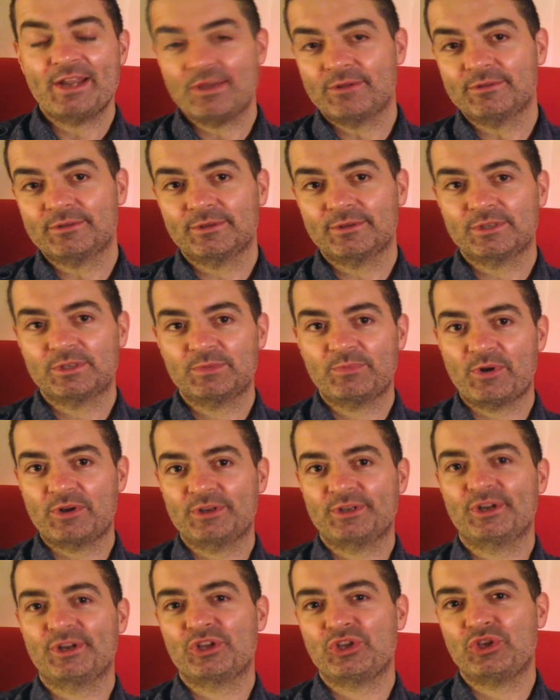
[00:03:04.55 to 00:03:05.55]
he also
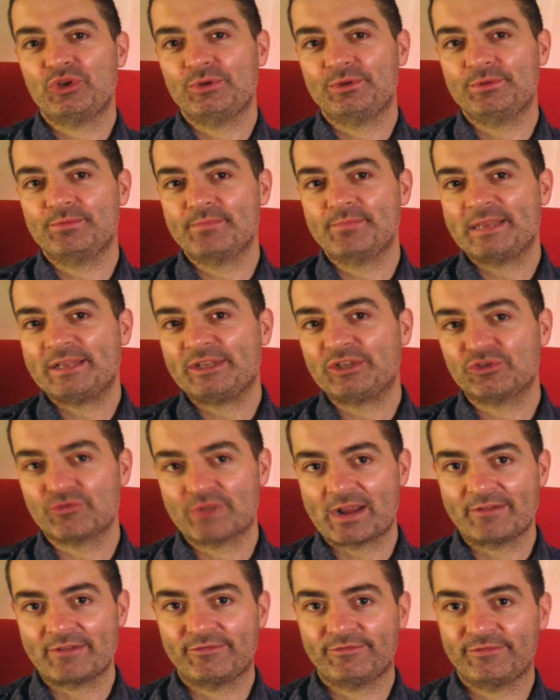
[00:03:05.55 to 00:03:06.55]
spotted a huge
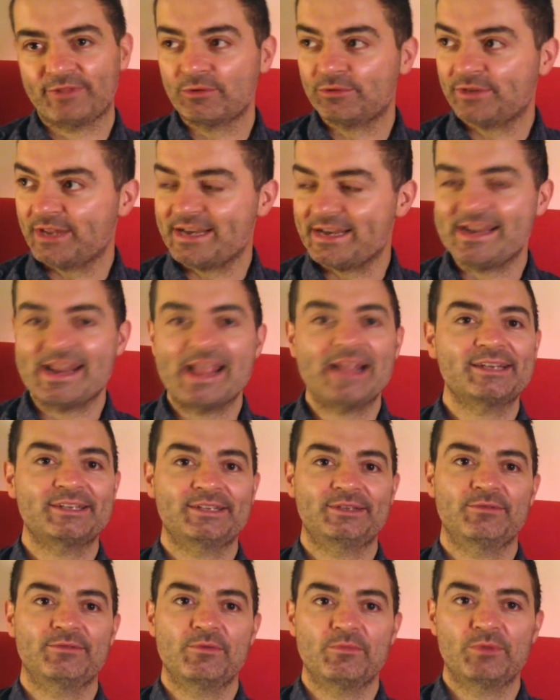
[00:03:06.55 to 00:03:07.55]
meteorite floating
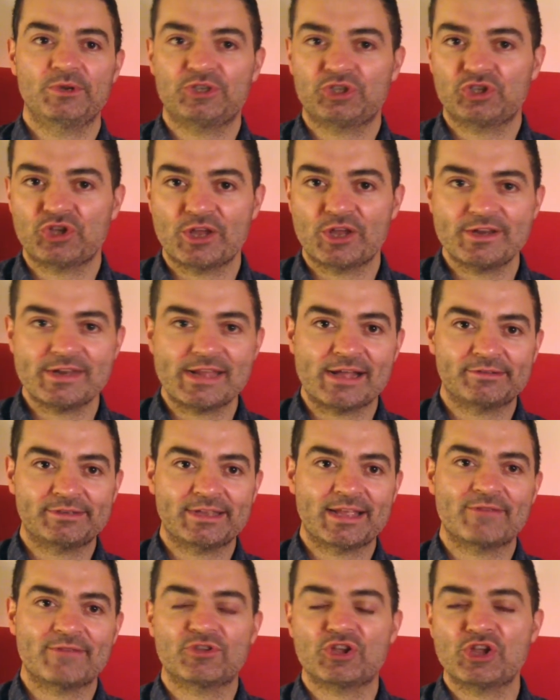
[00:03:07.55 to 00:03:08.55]
next to him, which turned out
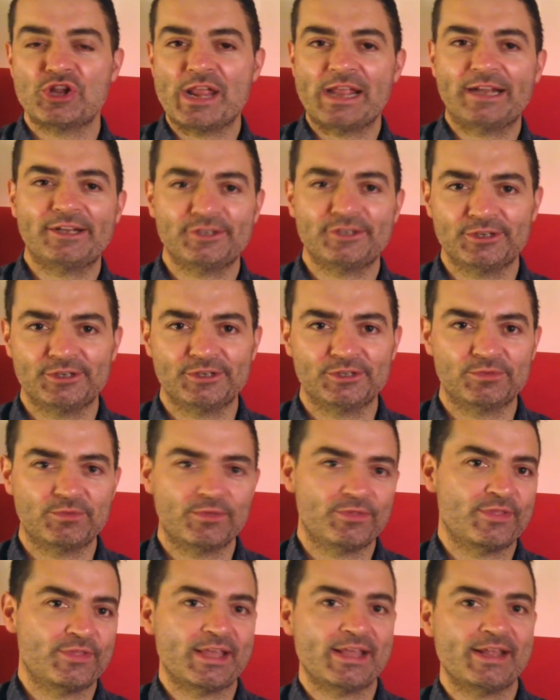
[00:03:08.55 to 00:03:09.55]
to have connections
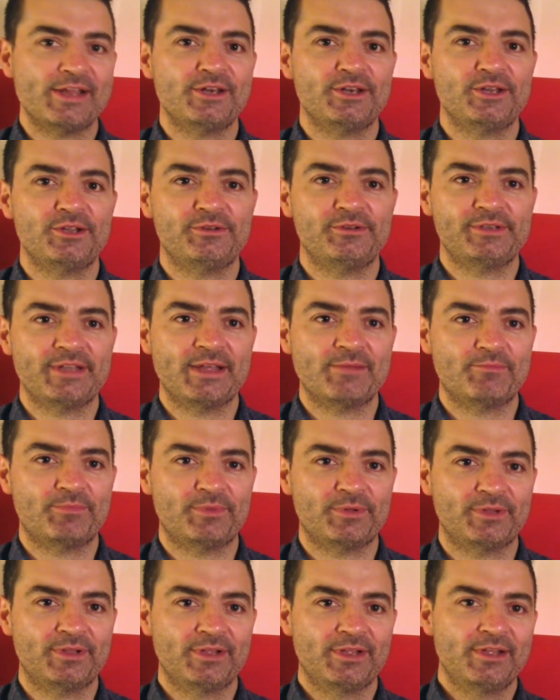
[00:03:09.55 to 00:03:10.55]
with the Hindu
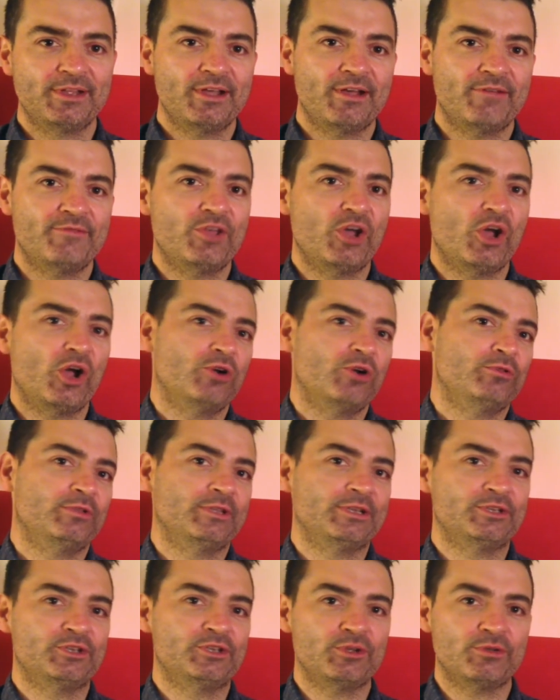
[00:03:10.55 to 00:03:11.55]
temple of the
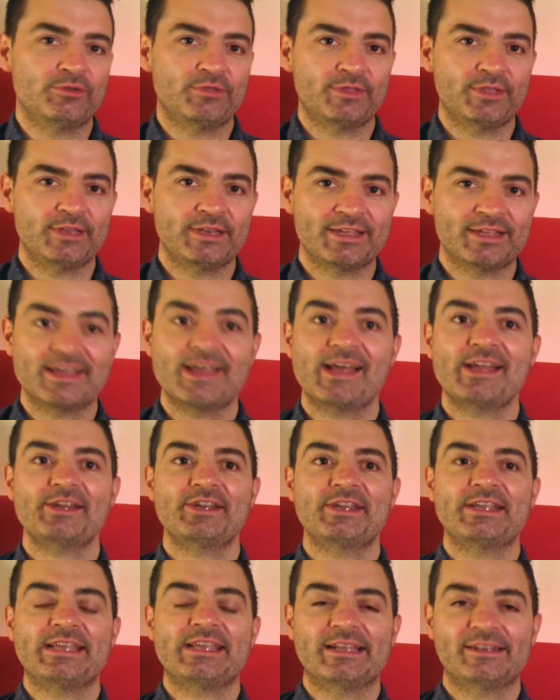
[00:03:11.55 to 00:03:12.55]
Holy Tooth in
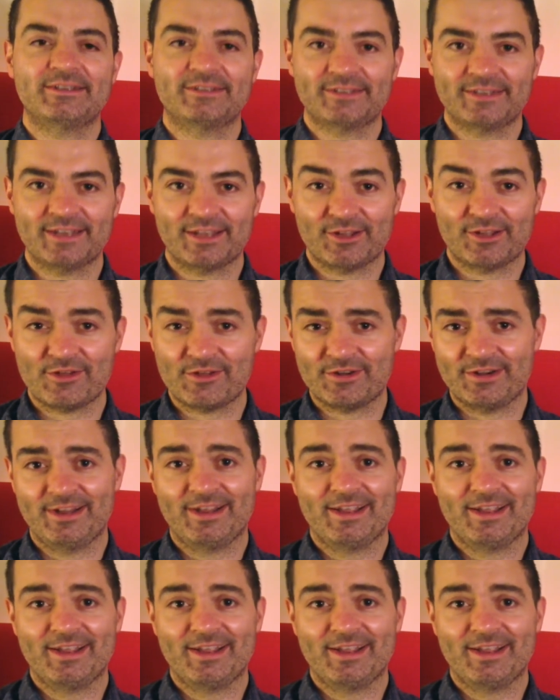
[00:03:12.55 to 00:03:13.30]
Kandy in Ceylon.